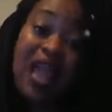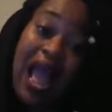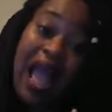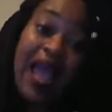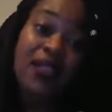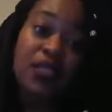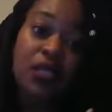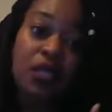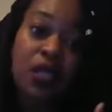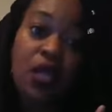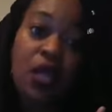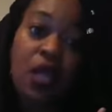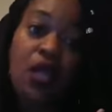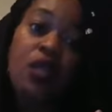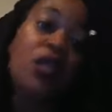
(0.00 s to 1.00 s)
And I had to
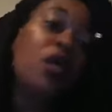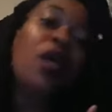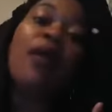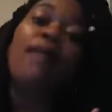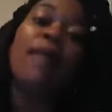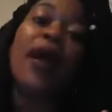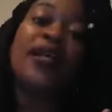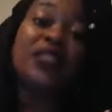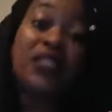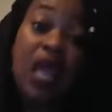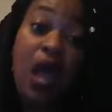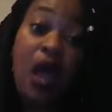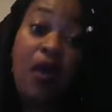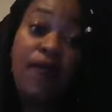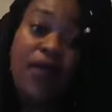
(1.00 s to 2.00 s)
look at
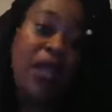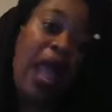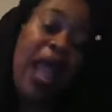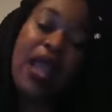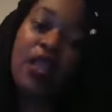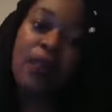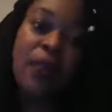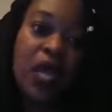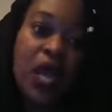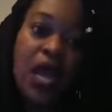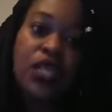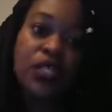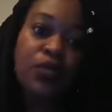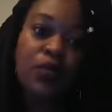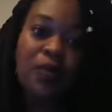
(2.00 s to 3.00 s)
myself, and I had to be
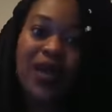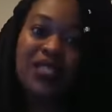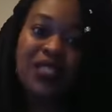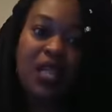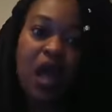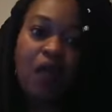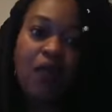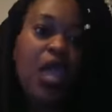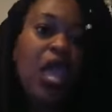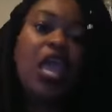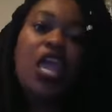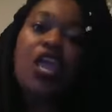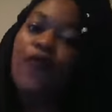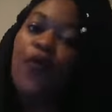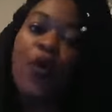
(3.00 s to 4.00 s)
honest with
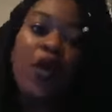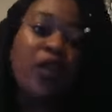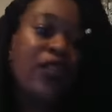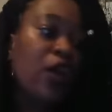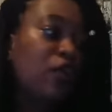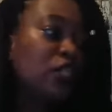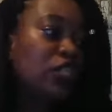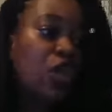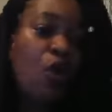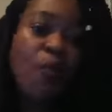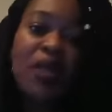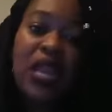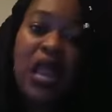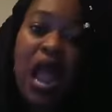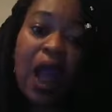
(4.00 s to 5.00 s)
myself. Evora, there are so
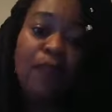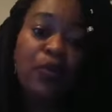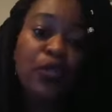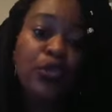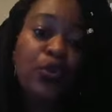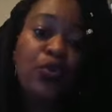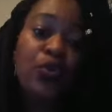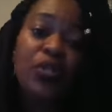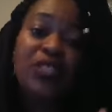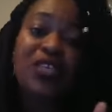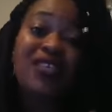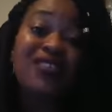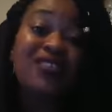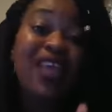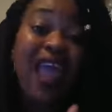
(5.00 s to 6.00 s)
many
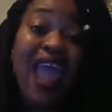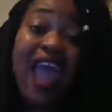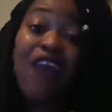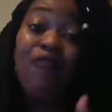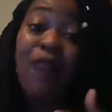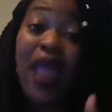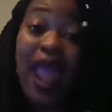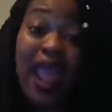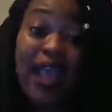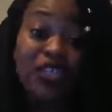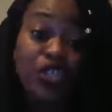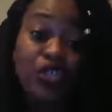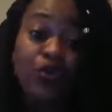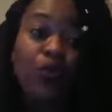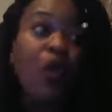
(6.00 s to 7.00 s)
opportunities that have
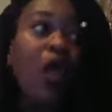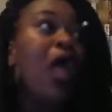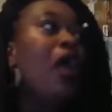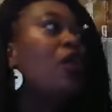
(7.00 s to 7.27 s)
passed you.